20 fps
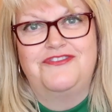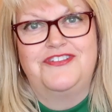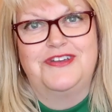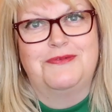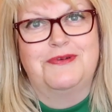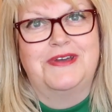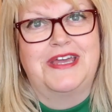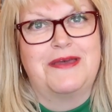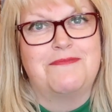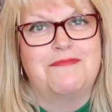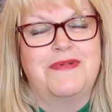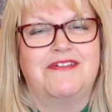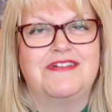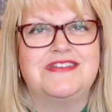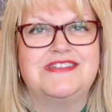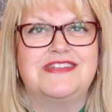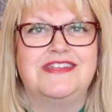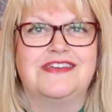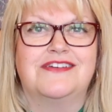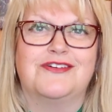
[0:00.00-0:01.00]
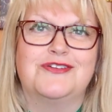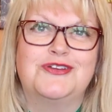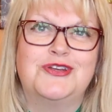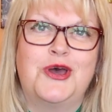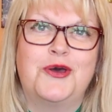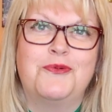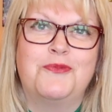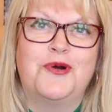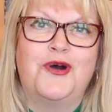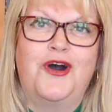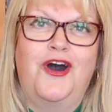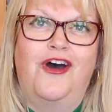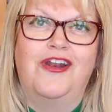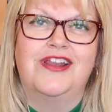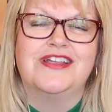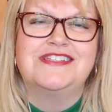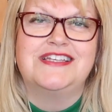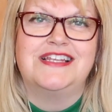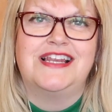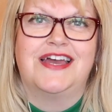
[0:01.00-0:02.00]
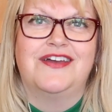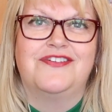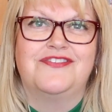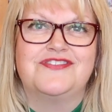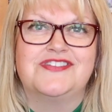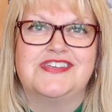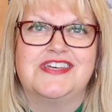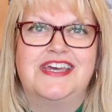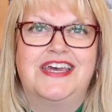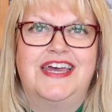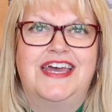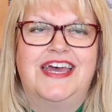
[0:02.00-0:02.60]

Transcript: Phil were getting married and he got no more holiday left.